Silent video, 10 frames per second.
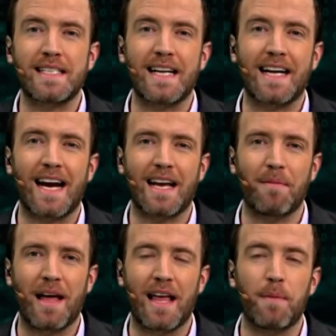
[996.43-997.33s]
Manager
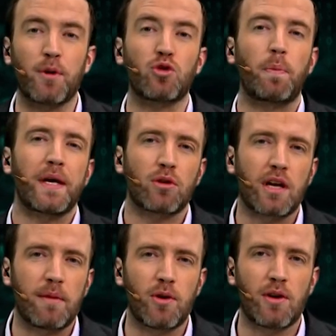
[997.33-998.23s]
of
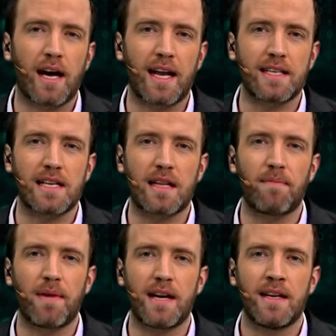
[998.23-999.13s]
Innovation, Luis
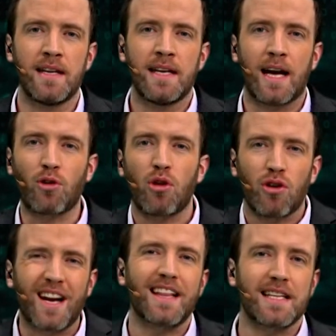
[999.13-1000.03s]
Jaraquemada, and we want to
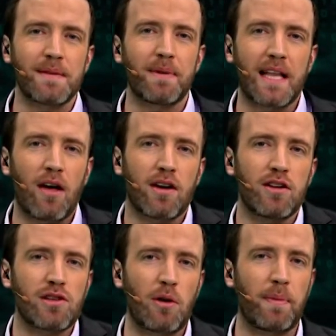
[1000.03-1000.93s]
thank all
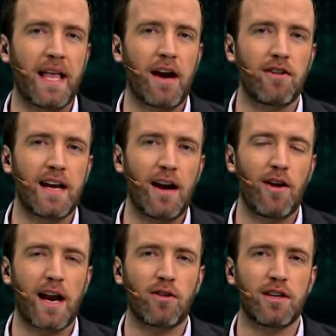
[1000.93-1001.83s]
our guests that
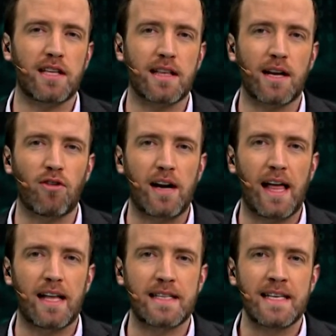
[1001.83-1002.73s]
were with us
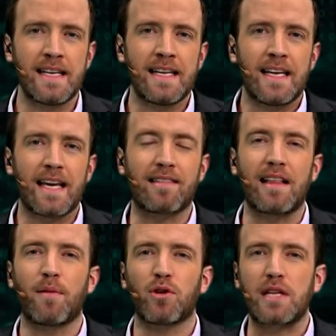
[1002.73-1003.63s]
in these three
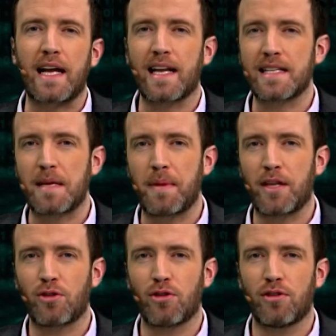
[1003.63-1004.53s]
sessions, and
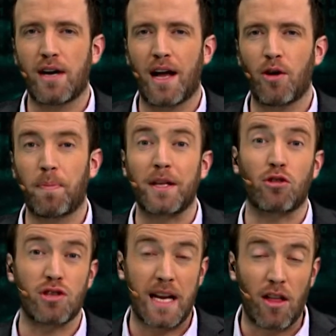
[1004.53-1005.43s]
also to the
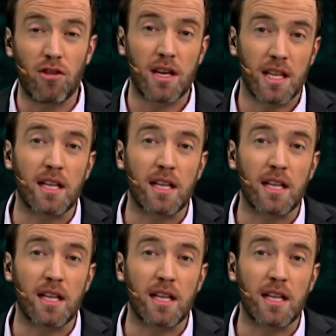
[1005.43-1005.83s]
sponsors